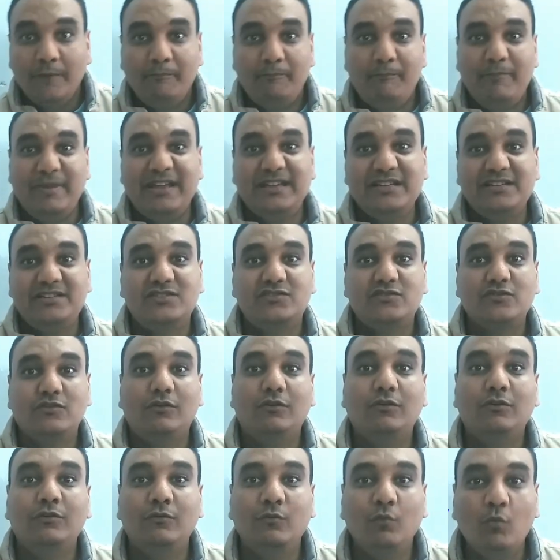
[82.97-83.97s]
based
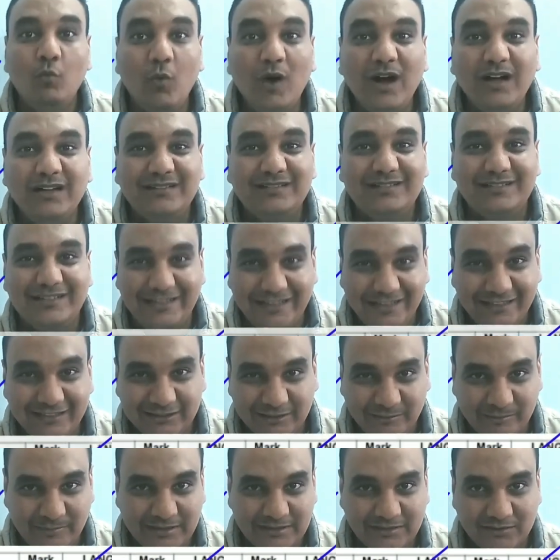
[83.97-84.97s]
on what
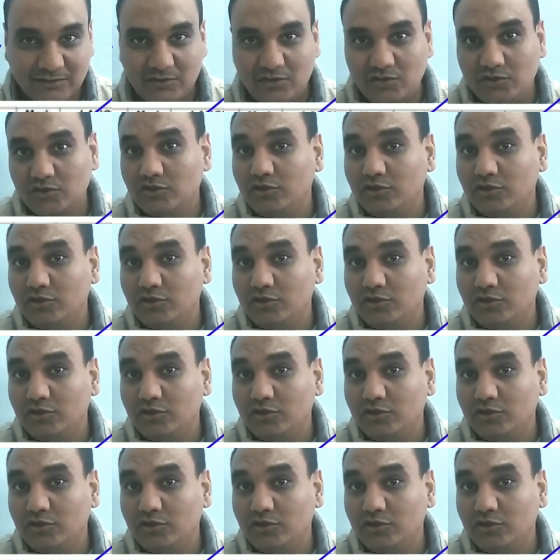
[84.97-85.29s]
elements